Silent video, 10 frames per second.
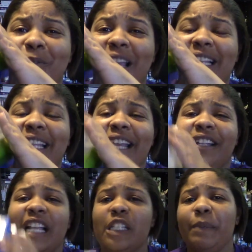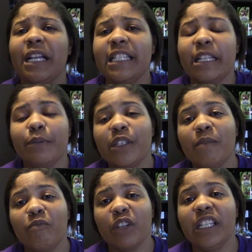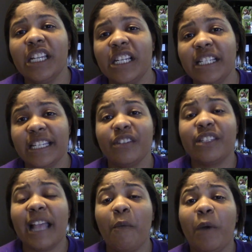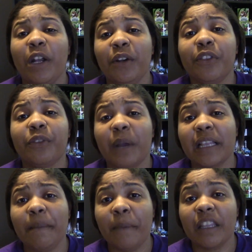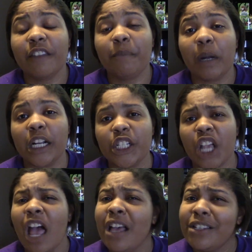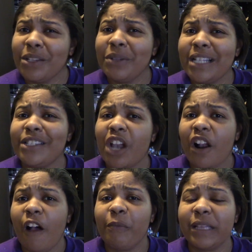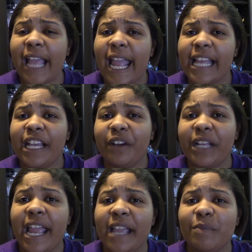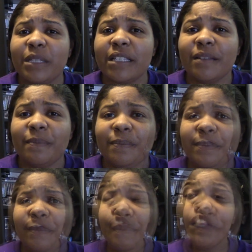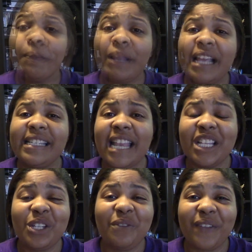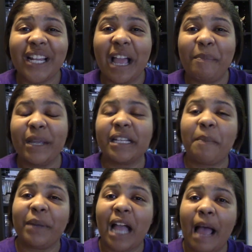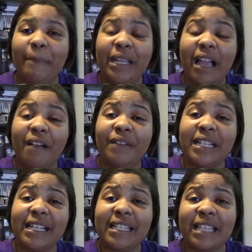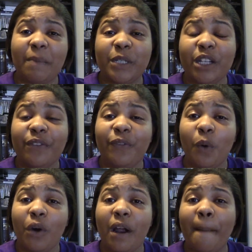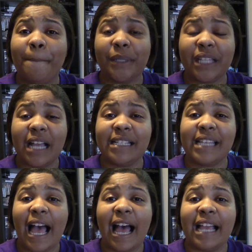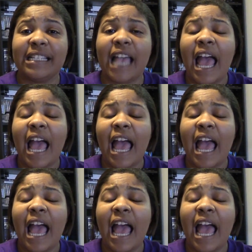right there, and that's because there were some really good deals that went on throughout the month of March. So let's start off with the handheld games. For the PlayStation Vita, I picked up a copy of Deception 4 Blood Ties.